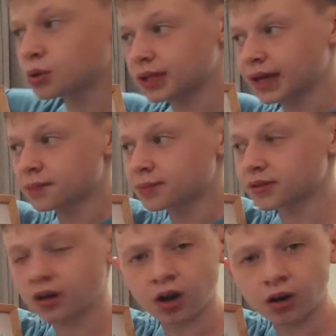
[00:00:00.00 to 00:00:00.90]

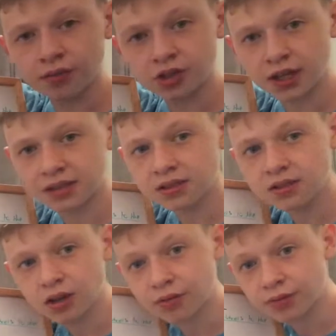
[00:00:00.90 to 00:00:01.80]
types of chassis,
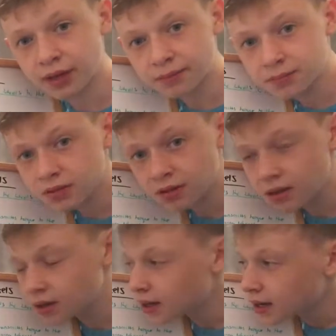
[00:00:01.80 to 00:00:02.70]
or frames.
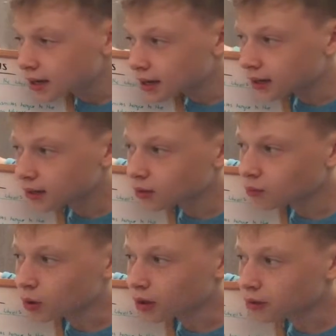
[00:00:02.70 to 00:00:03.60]
And
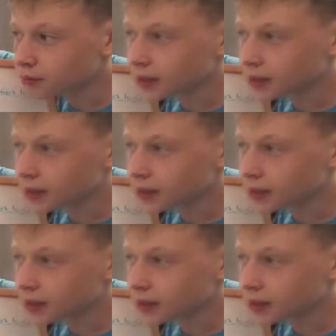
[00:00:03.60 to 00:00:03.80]
one of them